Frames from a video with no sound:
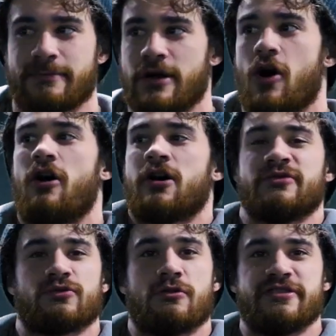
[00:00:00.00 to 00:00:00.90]
like my
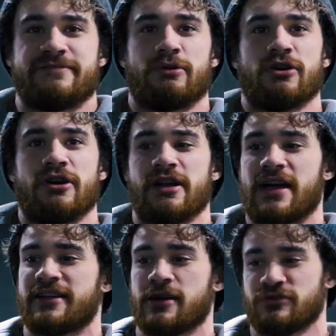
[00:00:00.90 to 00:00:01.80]
arms were always burning.
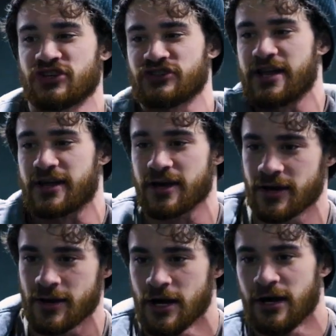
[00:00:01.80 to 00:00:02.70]
I think I was just like
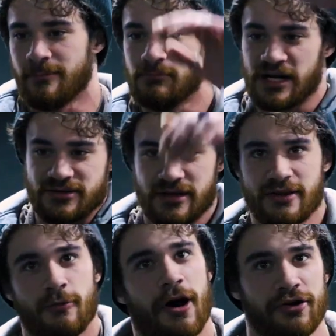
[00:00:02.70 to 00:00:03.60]
muscling
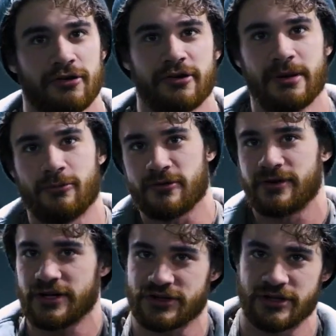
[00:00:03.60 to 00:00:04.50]
the water a little bit more
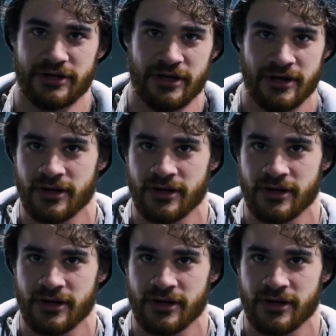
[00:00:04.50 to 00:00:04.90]
than I should.